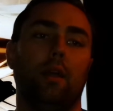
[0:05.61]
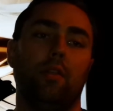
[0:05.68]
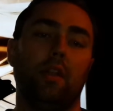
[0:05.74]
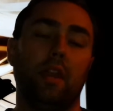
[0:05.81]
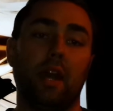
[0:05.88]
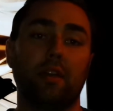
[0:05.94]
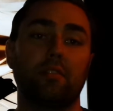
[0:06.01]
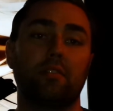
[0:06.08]
the
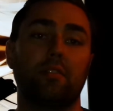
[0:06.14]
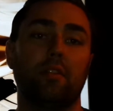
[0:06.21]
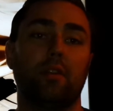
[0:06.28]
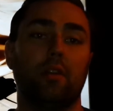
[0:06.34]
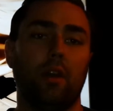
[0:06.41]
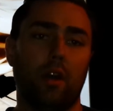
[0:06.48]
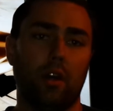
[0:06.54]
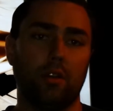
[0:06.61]
next
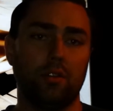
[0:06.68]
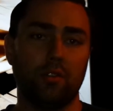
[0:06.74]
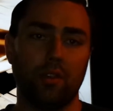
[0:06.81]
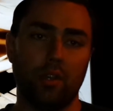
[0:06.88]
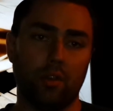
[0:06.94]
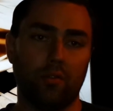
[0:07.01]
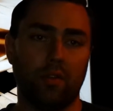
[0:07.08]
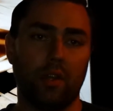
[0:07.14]

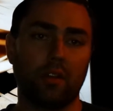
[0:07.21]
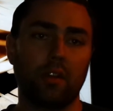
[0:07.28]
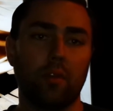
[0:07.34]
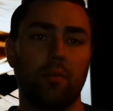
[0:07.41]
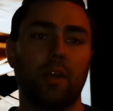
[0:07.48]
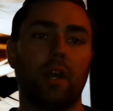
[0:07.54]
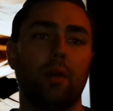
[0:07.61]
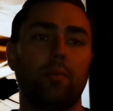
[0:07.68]
Yu-Gi-Oh event
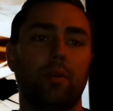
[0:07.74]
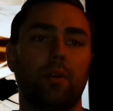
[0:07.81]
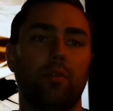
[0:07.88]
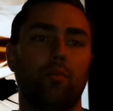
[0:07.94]
coming up,